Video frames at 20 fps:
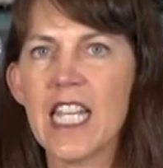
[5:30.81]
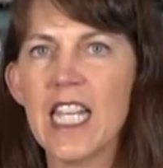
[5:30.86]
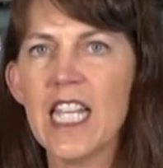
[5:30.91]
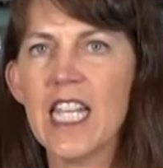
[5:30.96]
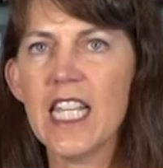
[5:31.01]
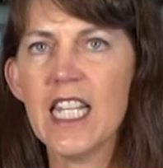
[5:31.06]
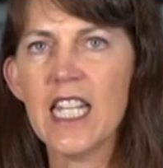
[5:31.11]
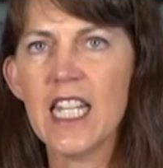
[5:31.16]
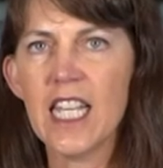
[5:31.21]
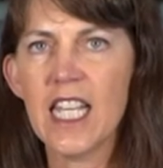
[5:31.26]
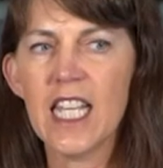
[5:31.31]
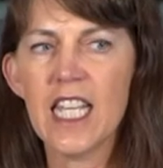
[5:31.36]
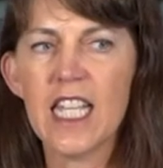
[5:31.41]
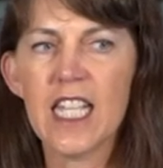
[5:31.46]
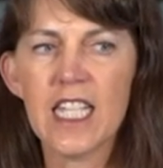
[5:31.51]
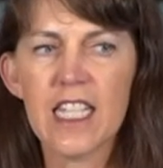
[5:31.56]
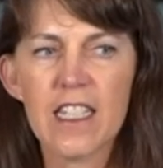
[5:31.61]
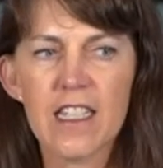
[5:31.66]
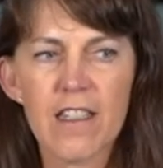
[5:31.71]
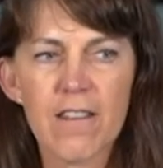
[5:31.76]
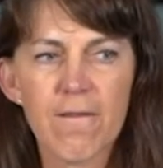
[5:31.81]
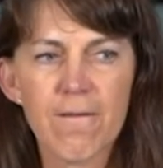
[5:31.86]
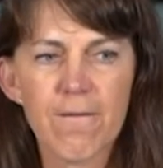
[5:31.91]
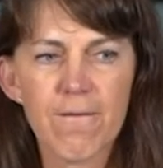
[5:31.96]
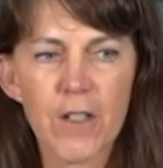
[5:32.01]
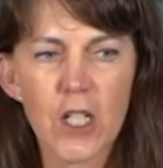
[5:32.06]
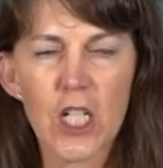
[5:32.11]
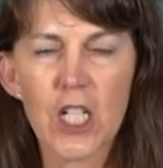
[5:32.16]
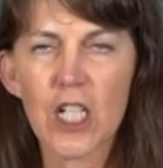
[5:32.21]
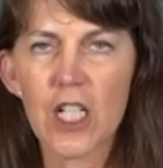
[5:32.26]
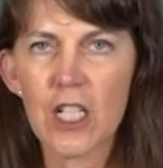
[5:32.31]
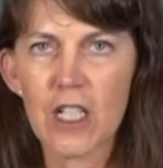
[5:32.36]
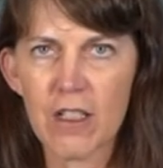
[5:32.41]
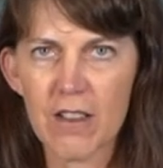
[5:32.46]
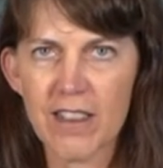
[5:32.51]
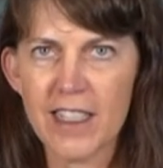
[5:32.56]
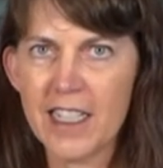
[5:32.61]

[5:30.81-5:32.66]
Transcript: in his fur,